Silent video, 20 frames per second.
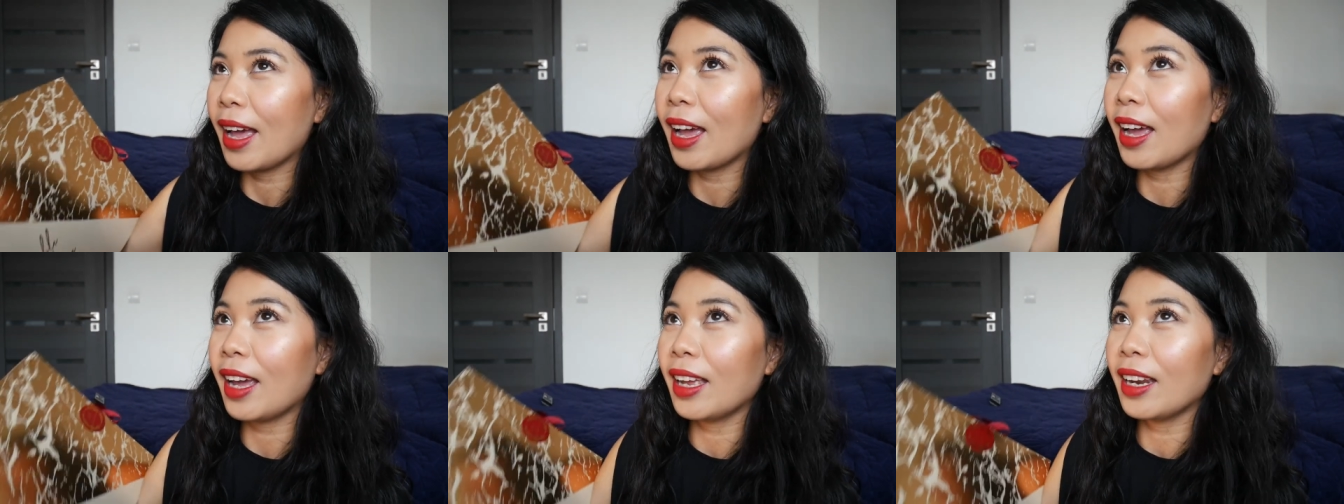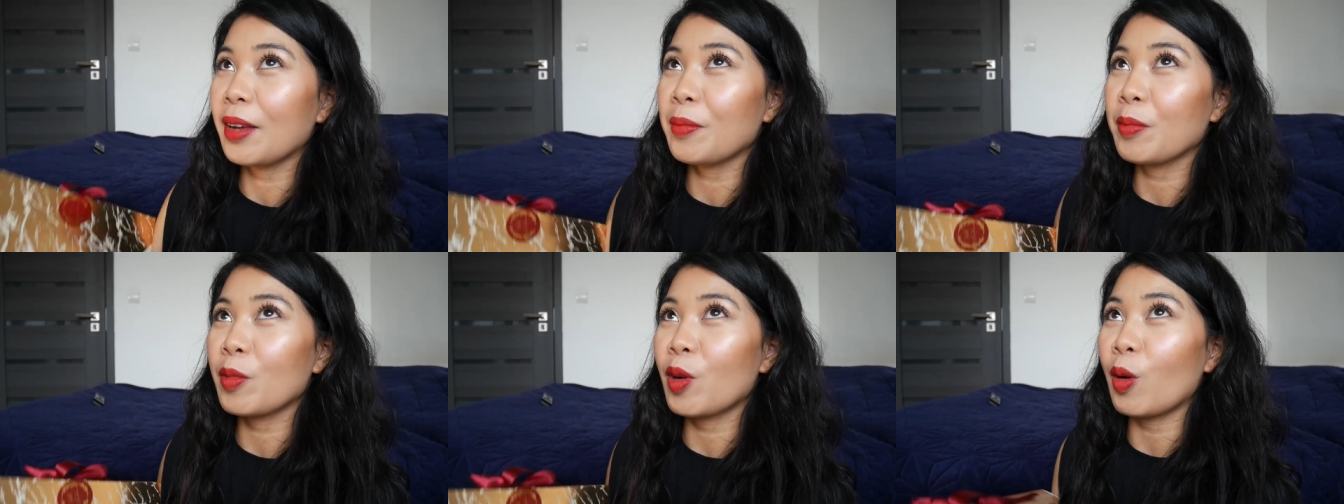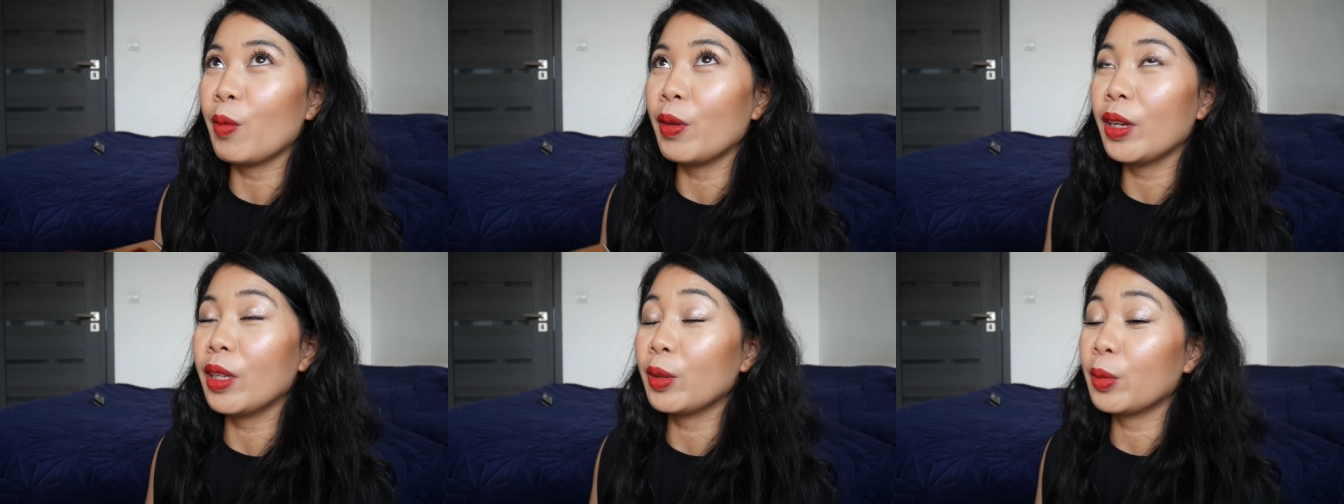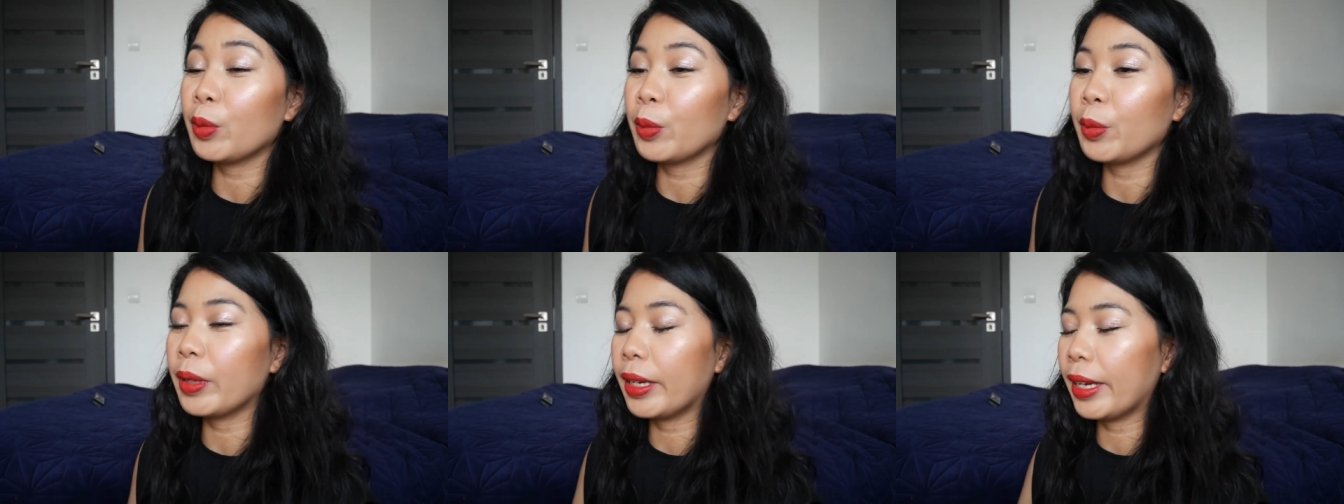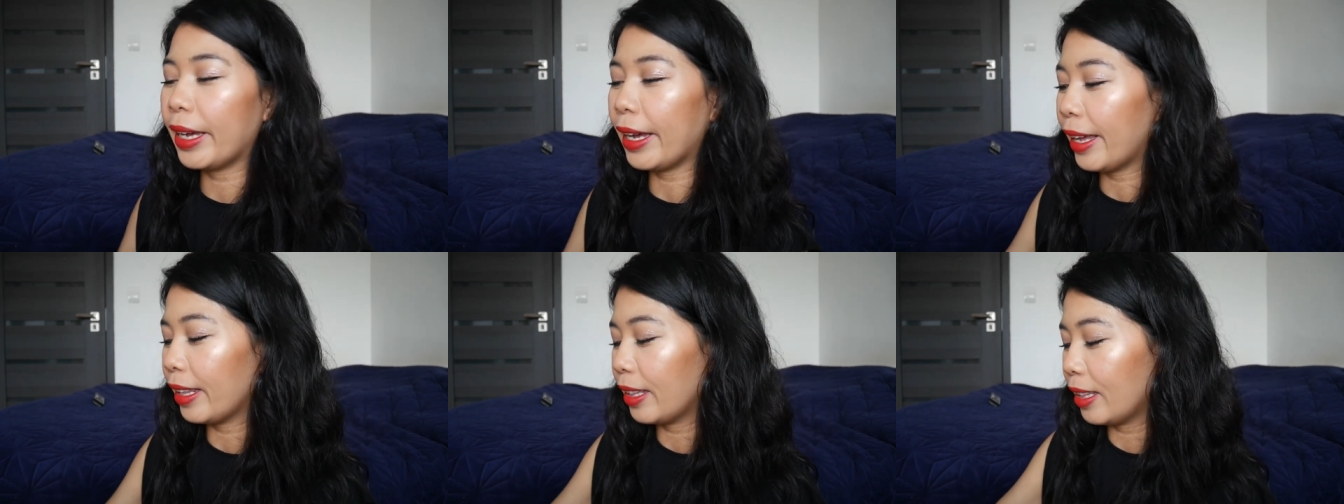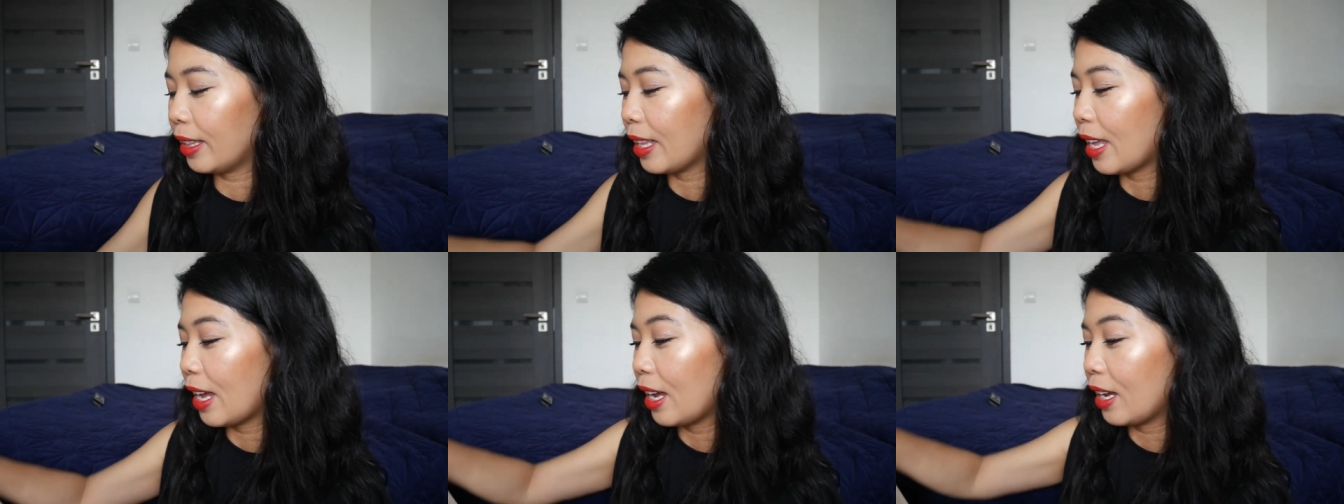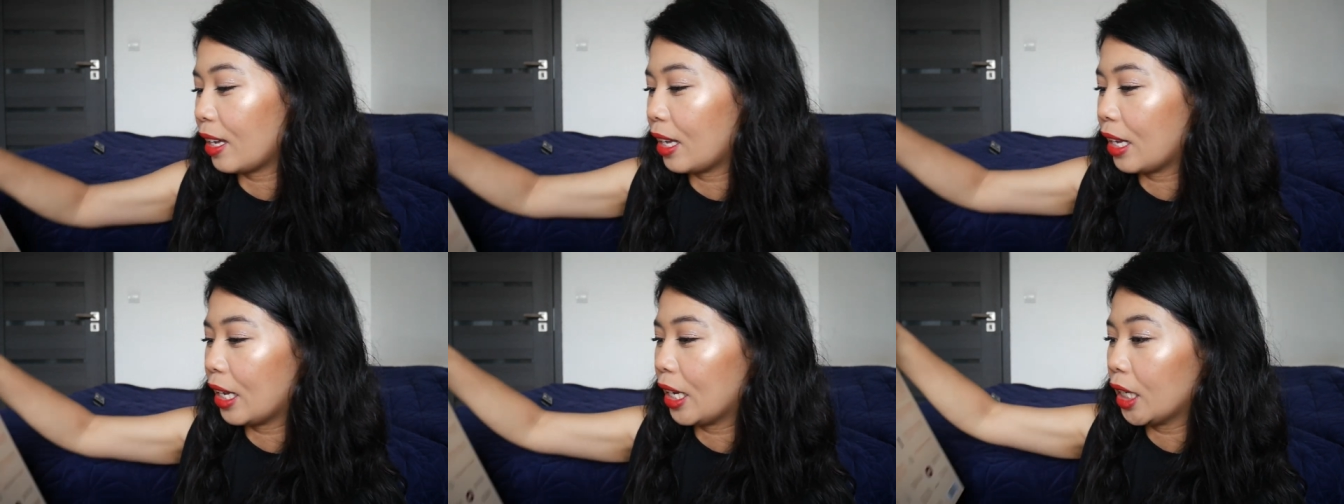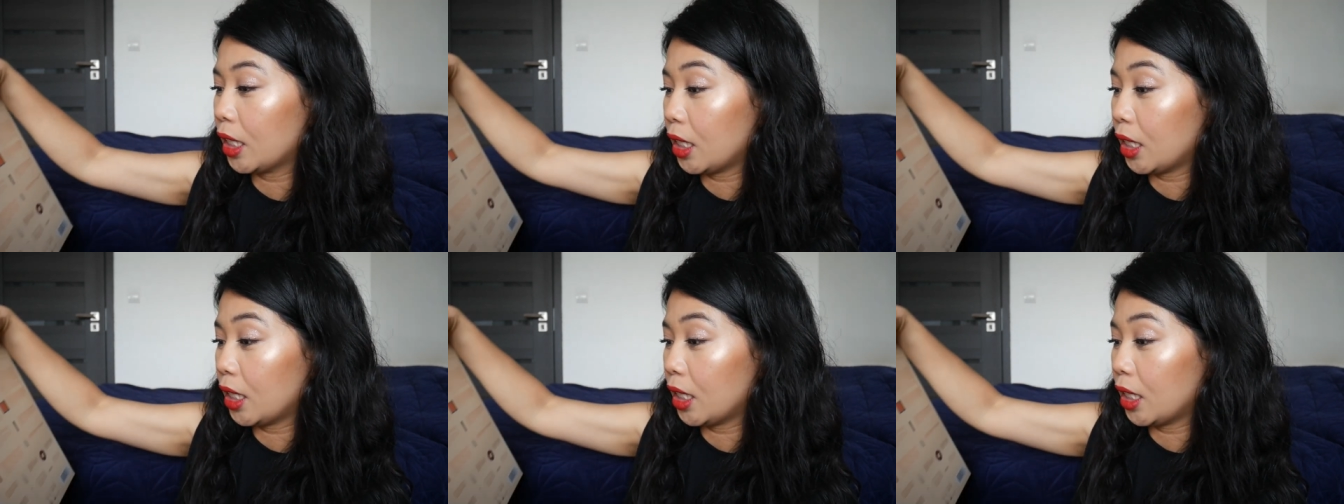And I'm going to get like